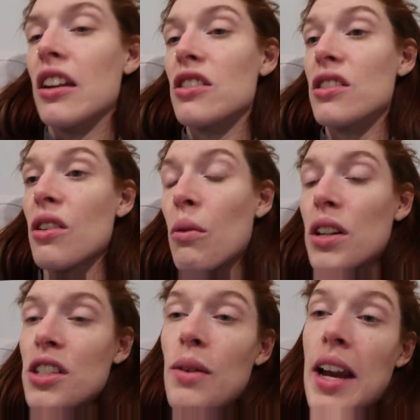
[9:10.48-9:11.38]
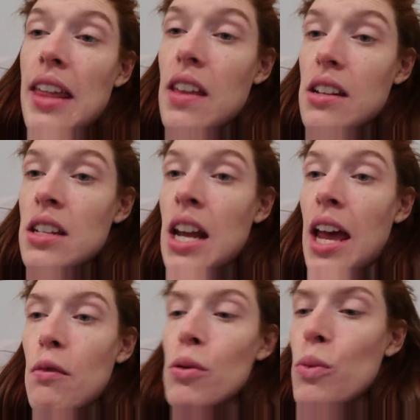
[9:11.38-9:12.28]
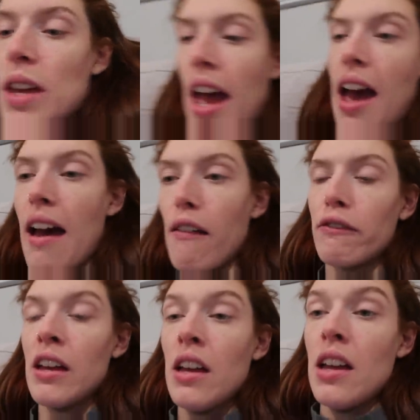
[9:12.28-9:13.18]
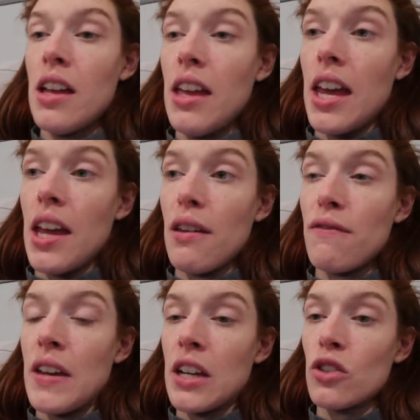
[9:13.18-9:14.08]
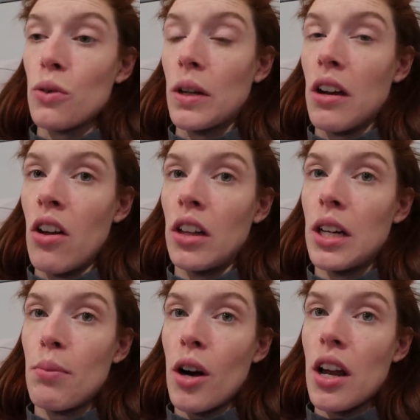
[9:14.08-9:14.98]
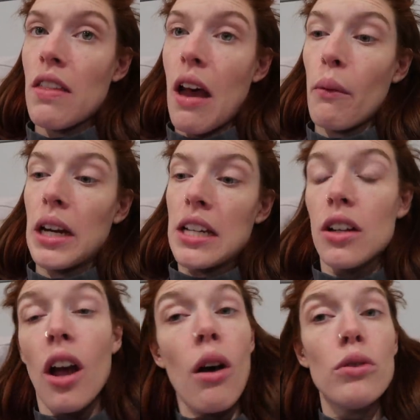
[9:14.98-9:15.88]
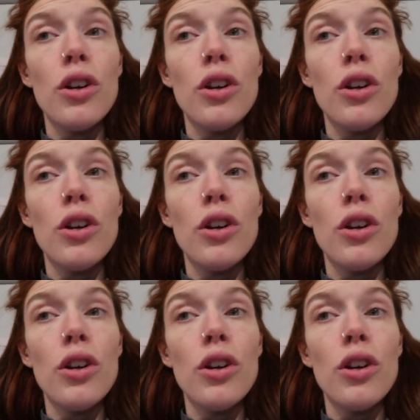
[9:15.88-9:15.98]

and don't want to do anything tonight, but we have a Fanjoy holiday party that we need to go